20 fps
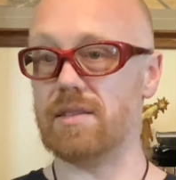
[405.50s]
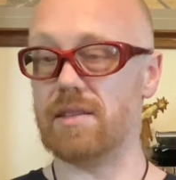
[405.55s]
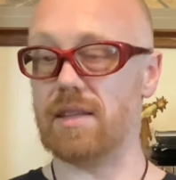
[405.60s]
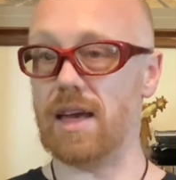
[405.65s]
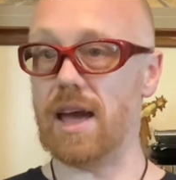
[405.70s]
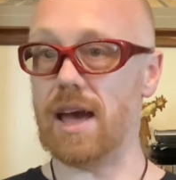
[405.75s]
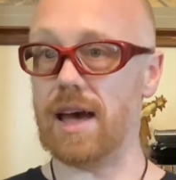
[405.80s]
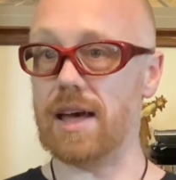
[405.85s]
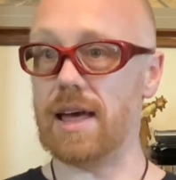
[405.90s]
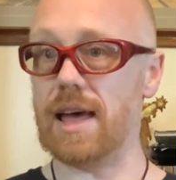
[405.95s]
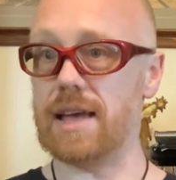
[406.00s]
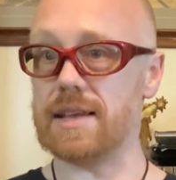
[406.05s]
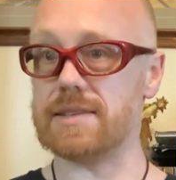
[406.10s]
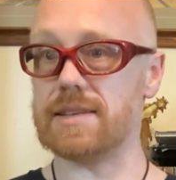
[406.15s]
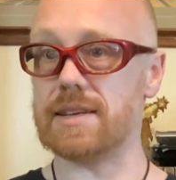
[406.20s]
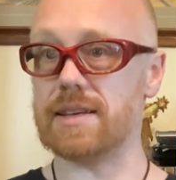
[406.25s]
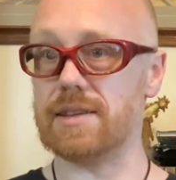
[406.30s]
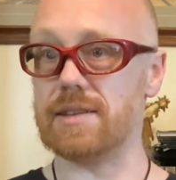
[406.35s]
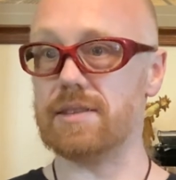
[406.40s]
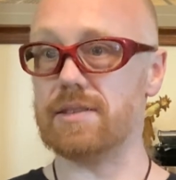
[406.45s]
as
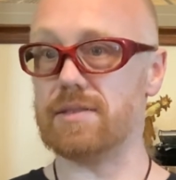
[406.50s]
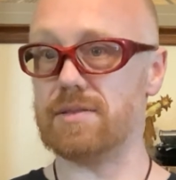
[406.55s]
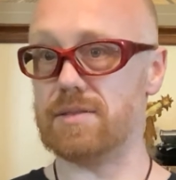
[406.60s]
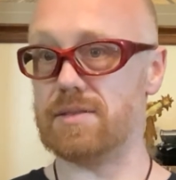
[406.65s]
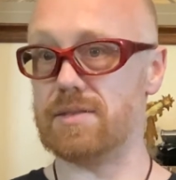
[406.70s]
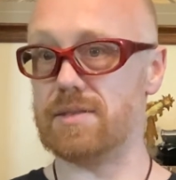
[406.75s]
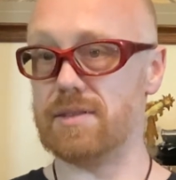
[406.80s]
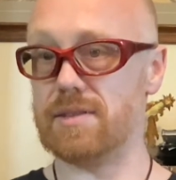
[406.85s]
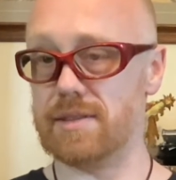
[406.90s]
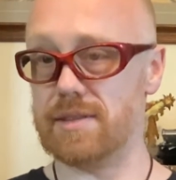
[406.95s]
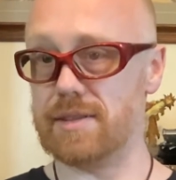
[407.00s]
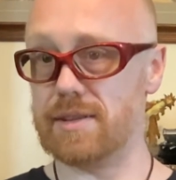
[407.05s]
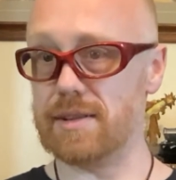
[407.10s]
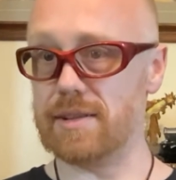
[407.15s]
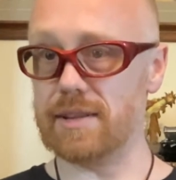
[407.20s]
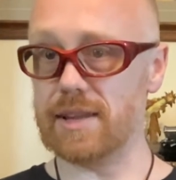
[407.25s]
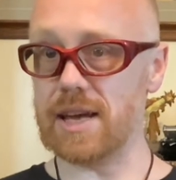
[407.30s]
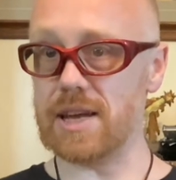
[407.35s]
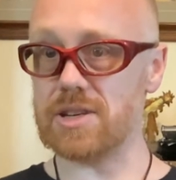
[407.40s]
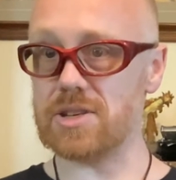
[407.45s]
the
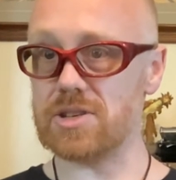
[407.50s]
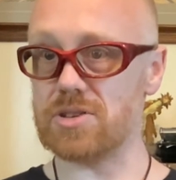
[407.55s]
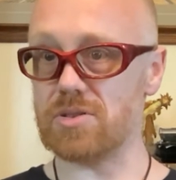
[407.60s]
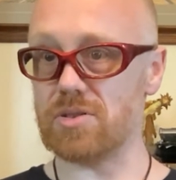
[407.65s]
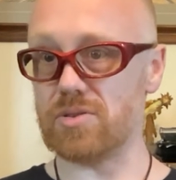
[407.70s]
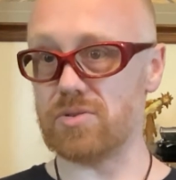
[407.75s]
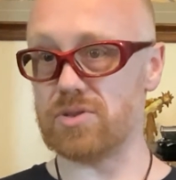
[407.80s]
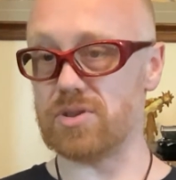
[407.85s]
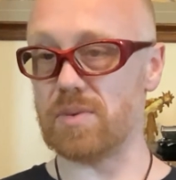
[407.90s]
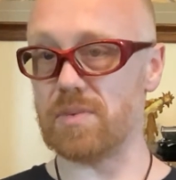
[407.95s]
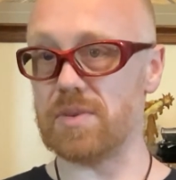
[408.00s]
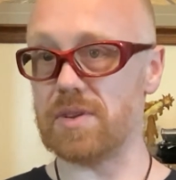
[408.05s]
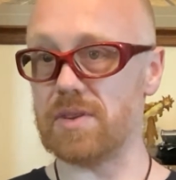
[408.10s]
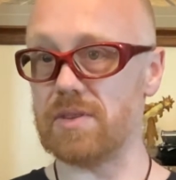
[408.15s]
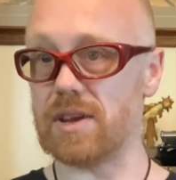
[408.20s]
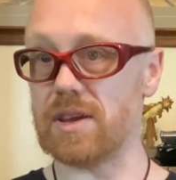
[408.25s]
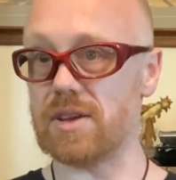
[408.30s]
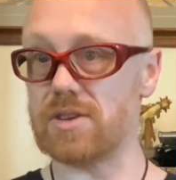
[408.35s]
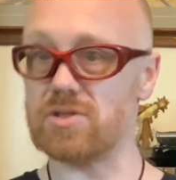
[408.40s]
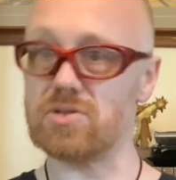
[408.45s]
lich or something,
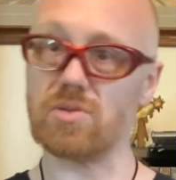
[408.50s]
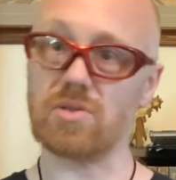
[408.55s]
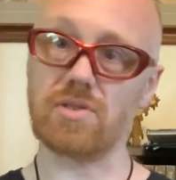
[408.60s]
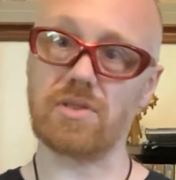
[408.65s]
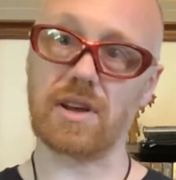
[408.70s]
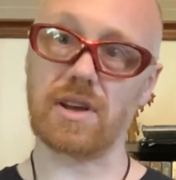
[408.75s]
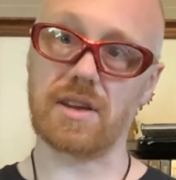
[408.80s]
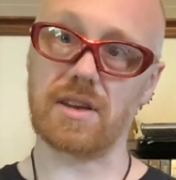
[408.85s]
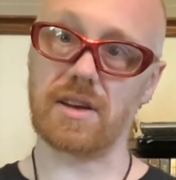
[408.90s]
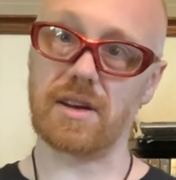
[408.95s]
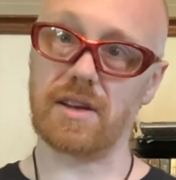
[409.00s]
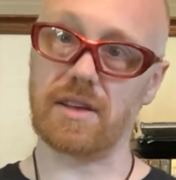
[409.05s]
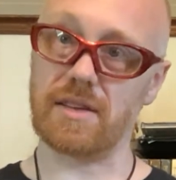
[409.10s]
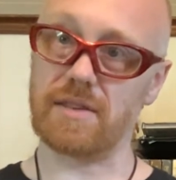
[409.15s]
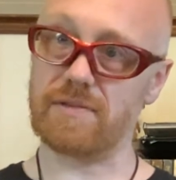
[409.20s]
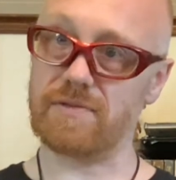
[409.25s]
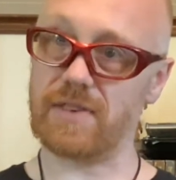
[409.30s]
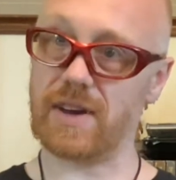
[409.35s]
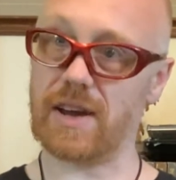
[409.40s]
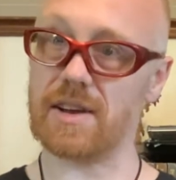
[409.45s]
like a sort of like
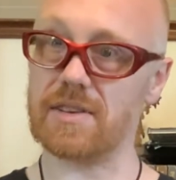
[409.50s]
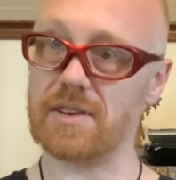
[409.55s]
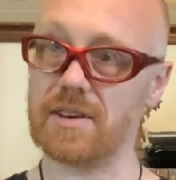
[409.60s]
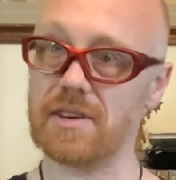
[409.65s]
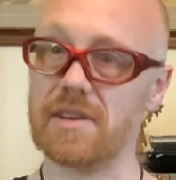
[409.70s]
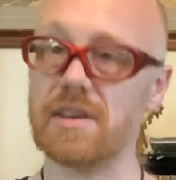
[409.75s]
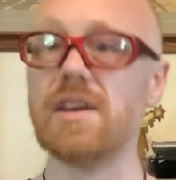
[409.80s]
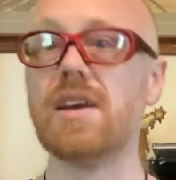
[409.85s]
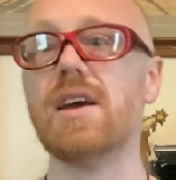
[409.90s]
Vecna.